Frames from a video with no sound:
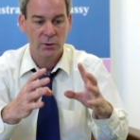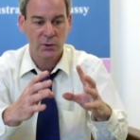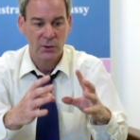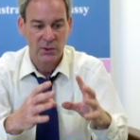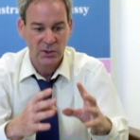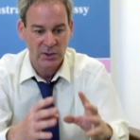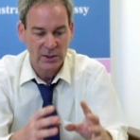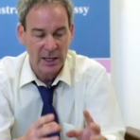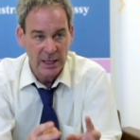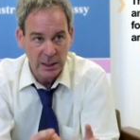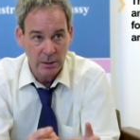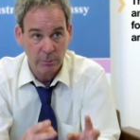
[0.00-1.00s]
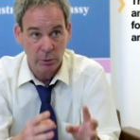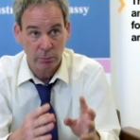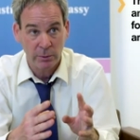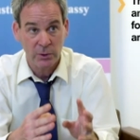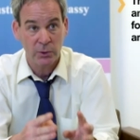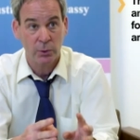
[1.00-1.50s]
sustainable
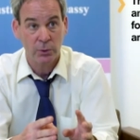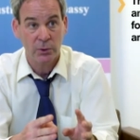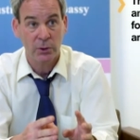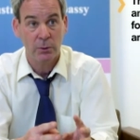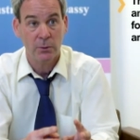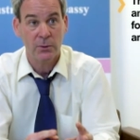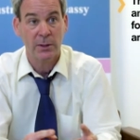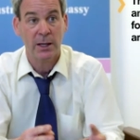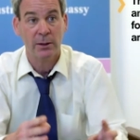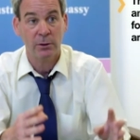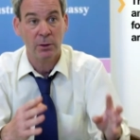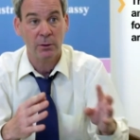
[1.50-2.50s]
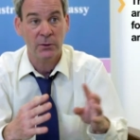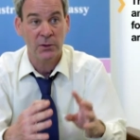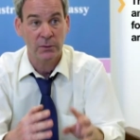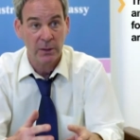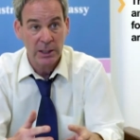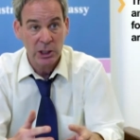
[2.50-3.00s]
resource use and
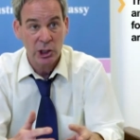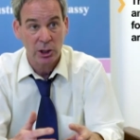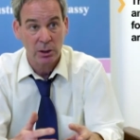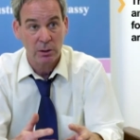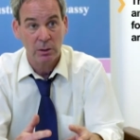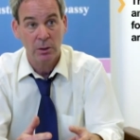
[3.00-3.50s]
conservation,